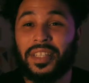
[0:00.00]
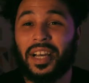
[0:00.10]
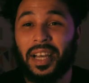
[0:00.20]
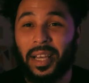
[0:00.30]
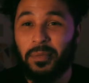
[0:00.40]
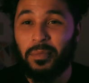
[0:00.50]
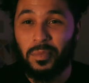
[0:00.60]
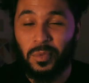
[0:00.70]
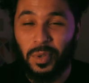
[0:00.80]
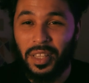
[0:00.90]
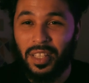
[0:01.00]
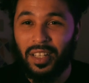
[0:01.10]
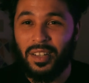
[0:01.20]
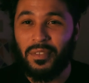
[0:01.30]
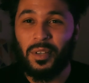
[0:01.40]
time with
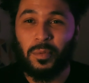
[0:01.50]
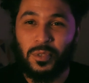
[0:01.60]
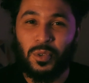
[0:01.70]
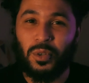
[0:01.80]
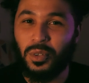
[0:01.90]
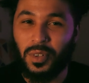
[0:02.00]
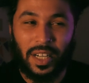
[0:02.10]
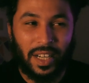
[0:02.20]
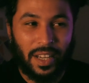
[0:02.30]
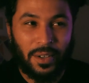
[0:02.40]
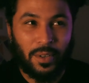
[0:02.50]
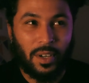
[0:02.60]
film school right now.